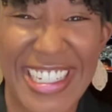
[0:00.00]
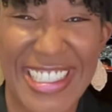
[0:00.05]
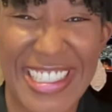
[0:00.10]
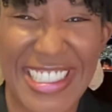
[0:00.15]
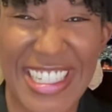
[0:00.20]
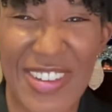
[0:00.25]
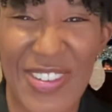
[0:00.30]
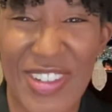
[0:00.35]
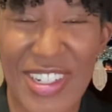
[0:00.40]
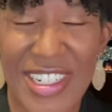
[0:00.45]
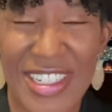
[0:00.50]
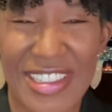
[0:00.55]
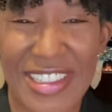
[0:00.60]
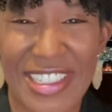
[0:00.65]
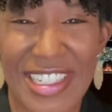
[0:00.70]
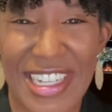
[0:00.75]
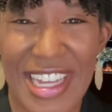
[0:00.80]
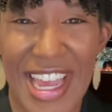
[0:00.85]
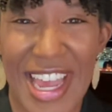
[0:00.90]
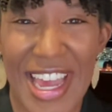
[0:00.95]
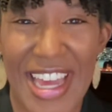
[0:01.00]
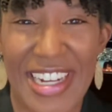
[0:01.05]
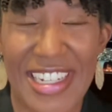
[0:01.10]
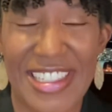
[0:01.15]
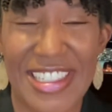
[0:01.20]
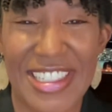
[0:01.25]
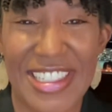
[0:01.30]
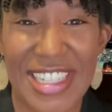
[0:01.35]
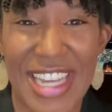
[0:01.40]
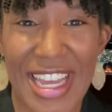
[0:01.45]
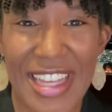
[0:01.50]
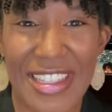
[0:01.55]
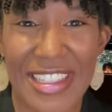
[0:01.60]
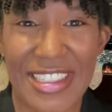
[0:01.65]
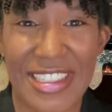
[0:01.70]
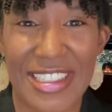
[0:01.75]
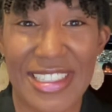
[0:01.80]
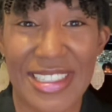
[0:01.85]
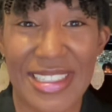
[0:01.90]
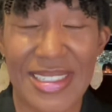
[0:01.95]
definitely had its
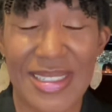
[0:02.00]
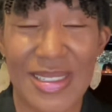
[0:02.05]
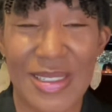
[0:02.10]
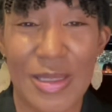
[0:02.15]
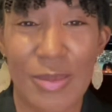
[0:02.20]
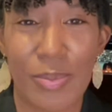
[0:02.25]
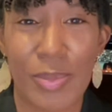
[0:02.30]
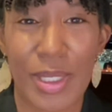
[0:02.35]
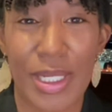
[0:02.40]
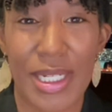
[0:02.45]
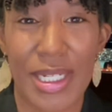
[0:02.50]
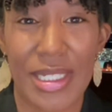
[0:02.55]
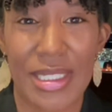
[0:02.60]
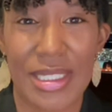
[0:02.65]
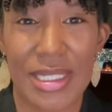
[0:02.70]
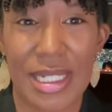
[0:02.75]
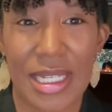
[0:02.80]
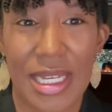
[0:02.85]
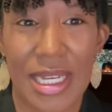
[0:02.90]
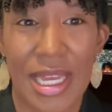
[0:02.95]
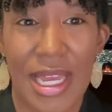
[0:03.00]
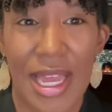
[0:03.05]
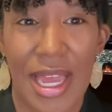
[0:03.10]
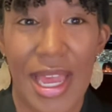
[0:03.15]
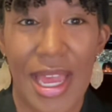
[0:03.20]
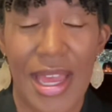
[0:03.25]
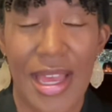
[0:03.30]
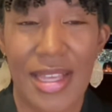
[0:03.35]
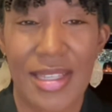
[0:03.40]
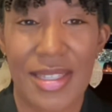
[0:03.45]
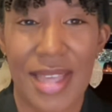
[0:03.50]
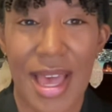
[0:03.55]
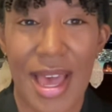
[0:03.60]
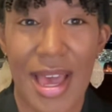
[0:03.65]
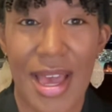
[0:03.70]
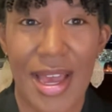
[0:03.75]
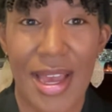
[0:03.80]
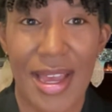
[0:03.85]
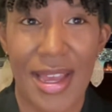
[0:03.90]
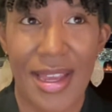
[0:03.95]
challenges. But as
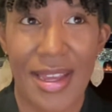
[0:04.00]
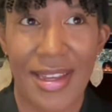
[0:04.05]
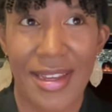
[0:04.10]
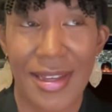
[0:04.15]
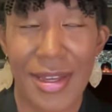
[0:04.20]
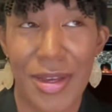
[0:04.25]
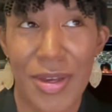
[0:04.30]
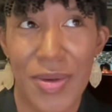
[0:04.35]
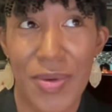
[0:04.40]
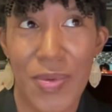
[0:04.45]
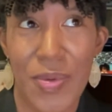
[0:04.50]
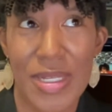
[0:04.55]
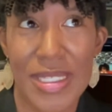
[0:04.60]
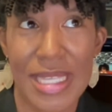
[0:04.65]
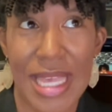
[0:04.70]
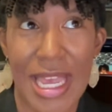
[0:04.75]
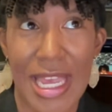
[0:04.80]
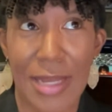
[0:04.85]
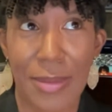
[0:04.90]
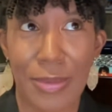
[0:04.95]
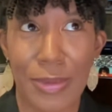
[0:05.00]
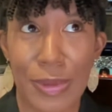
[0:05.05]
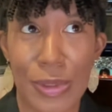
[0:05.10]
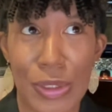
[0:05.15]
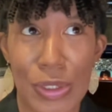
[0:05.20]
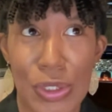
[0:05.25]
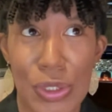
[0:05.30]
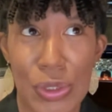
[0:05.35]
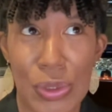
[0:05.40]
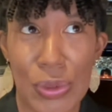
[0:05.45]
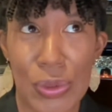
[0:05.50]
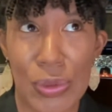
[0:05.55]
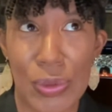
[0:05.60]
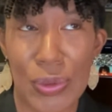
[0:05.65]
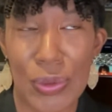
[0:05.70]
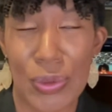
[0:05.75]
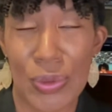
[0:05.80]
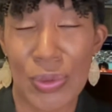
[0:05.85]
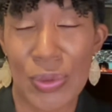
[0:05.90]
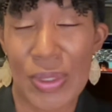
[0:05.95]
I was able
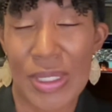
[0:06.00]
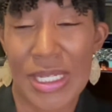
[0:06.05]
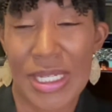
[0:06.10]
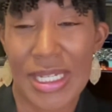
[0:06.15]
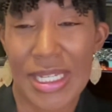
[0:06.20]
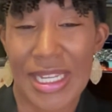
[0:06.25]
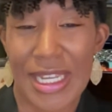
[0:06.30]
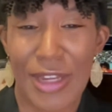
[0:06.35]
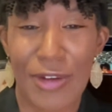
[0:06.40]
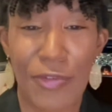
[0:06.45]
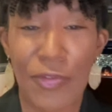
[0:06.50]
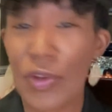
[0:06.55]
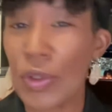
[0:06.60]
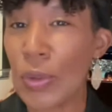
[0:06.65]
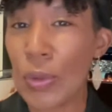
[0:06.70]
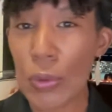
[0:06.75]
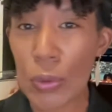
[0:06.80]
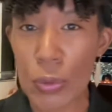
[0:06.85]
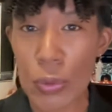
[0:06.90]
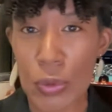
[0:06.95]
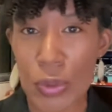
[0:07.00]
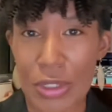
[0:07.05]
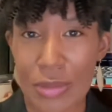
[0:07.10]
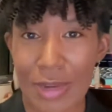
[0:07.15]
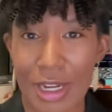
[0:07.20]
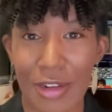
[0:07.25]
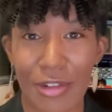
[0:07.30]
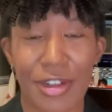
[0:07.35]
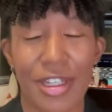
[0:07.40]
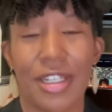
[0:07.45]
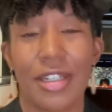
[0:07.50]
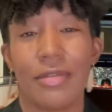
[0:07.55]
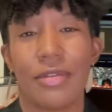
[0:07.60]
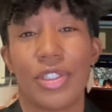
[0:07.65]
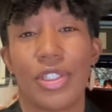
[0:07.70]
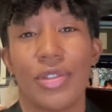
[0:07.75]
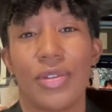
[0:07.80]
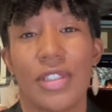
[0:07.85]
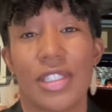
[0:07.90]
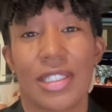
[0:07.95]
to infuse my creative
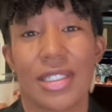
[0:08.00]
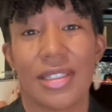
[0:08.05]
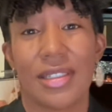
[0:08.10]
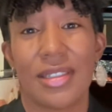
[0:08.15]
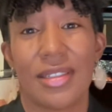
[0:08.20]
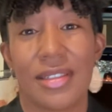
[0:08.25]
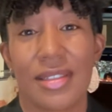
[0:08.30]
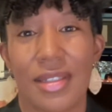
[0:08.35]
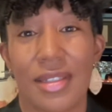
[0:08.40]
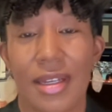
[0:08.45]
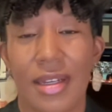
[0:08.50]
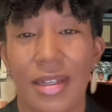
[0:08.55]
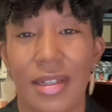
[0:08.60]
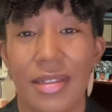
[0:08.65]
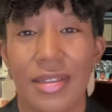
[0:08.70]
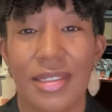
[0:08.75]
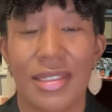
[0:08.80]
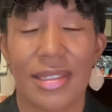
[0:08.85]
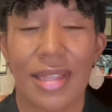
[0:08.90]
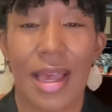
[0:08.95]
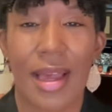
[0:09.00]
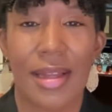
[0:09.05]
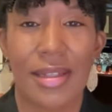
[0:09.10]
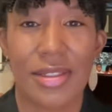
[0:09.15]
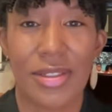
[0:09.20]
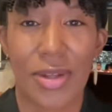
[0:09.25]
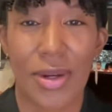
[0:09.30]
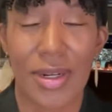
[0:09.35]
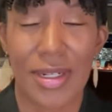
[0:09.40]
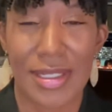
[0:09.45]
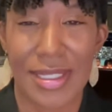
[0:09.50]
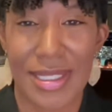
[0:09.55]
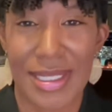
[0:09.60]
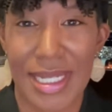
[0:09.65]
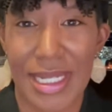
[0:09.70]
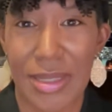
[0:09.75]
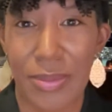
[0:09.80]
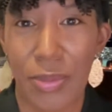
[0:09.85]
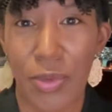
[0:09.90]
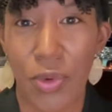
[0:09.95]
juices, design started to
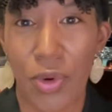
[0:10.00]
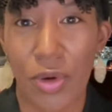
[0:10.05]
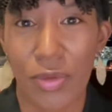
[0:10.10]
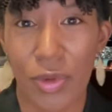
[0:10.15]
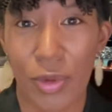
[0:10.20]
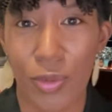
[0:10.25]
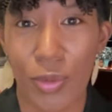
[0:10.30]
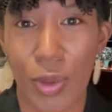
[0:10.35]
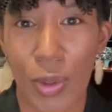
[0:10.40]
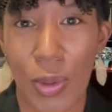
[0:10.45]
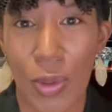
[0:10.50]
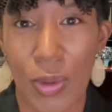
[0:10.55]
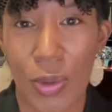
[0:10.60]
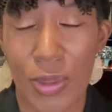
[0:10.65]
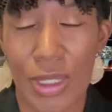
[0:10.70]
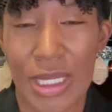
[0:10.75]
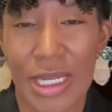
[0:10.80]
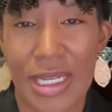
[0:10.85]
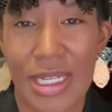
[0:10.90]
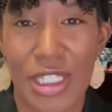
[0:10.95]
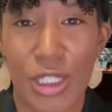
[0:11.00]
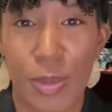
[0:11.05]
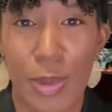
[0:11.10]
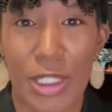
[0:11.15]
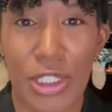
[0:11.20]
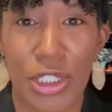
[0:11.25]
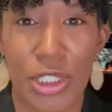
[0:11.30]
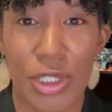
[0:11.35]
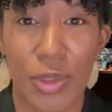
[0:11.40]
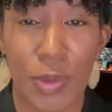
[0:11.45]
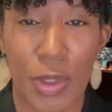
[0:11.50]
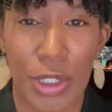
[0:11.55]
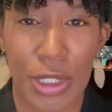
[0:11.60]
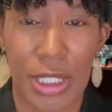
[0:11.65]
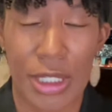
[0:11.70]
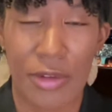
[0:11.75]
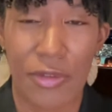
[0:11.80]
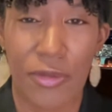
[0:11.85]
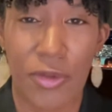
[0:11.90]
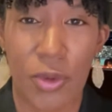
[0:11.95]
take more of a role, especially
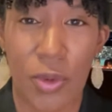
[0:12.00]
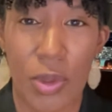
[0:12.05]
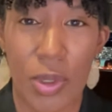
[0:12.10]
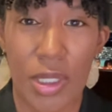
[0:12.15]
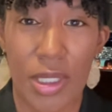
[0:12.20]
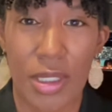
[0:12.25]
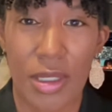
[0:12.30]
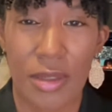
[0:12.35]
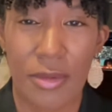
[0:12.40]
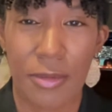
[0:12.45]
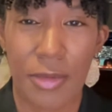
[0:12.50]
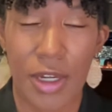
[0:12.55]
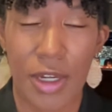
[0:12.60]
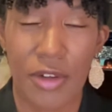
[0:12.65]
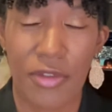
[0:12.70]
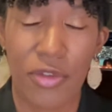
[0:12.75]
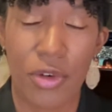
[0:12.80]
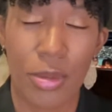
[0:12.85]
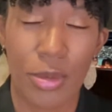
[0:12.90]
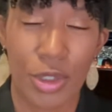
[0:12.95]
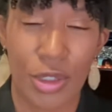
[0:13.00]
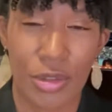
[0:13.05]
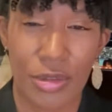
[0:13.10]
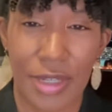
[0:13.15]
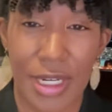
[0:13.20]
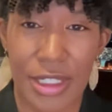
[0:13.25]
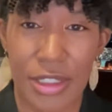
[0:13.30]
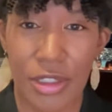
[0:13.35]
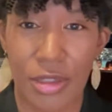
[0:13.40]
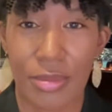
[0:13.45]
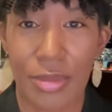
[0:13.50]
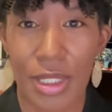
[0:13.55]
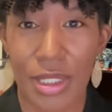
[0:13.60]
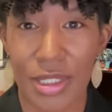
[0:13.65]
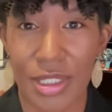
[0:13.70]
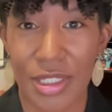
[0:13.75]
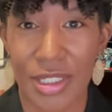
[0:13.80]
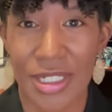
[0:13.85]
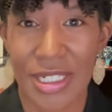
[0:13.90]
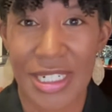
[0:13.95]
working for former director
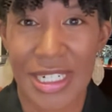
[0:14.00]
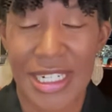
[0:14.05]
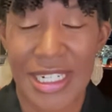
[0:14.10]
Mueller.